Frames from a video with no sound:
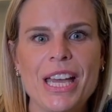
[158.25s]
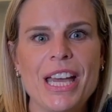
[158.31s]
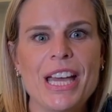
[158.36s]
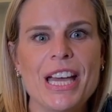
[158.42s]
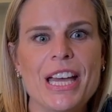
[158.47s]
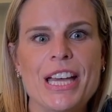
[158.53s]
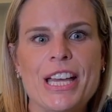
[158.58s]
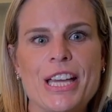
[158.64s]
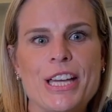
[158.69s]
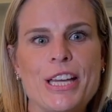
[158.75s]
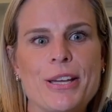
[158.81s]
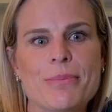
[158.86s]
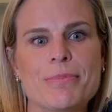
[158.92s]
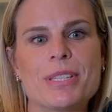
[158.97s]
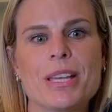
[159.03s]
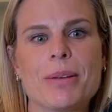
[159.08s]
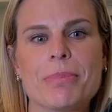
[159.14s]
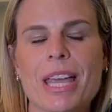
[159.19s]

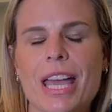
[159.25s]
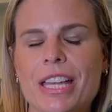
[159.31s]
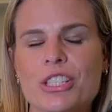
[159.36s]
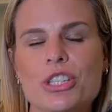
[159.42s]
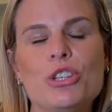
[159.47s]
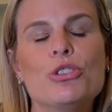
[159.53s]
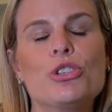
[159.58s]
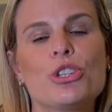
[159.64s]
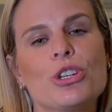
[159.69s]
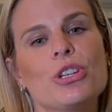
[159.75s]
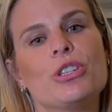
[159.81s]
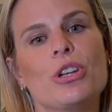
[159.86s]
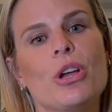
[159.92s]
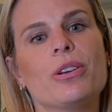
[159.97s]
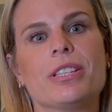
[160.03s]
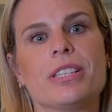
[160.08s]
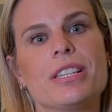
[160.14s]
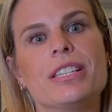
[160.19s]
Some cats, you should
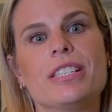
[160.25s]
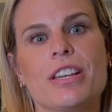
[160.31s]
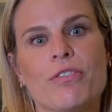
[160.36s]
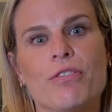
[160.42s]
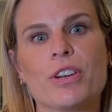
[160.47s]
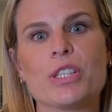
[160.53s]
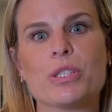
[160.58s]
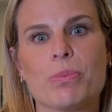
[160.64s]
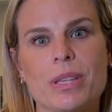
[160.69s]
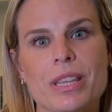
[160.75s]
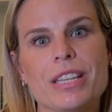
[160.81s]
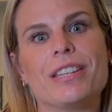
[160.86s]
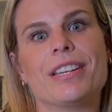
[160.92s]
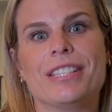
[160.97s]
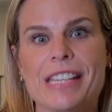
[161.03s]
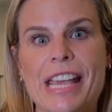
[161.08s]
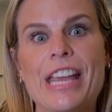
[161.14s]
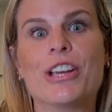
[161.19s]
notice a difference
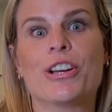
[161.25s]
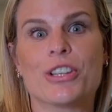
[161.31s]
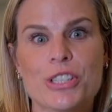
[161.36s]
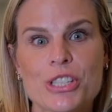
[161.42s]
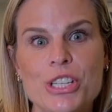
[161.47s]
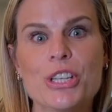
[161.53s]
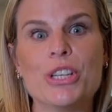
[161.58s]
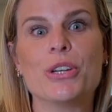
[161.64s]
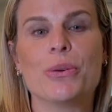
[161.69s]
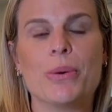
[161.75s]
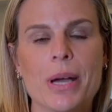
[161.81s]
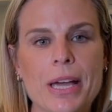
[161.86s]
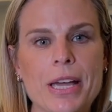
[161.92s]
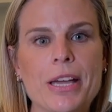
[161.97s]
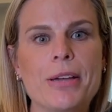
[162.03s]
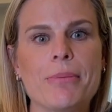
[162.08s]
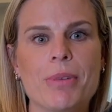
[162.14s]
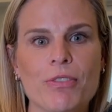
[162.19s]
within a day or two
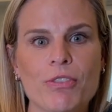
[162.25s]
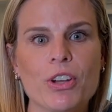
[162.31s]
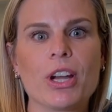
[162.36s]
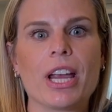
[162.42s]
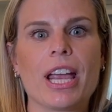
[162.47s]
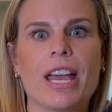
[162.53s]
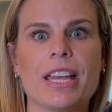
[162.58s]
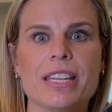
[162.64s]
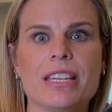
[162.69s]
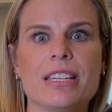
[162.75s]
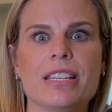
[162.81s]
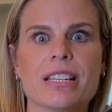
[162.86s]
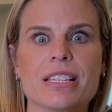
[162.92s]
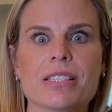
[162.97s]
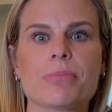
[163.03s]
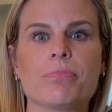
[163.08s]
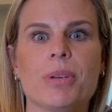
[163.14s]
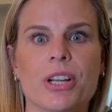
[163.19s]
if your cat is
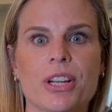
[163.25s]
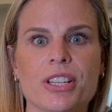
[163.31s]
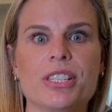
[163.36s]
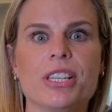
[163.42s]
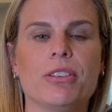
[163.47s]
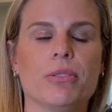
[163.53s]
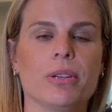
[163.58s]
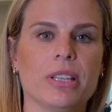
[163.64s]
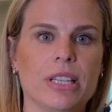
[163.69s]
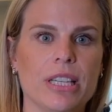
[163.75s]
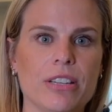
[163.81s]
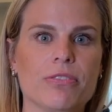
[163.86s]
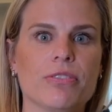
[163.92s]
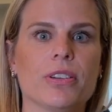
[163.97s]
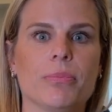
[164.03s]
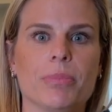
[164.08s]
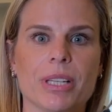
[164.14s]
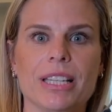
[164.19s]
experiencing relief
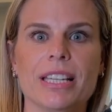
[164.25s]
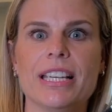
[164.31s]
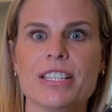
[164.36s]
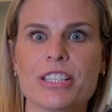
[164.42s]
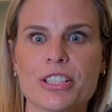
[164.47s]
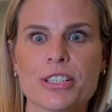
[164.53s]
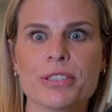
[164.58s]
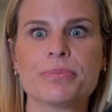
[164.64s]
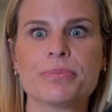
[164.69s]
from the laser.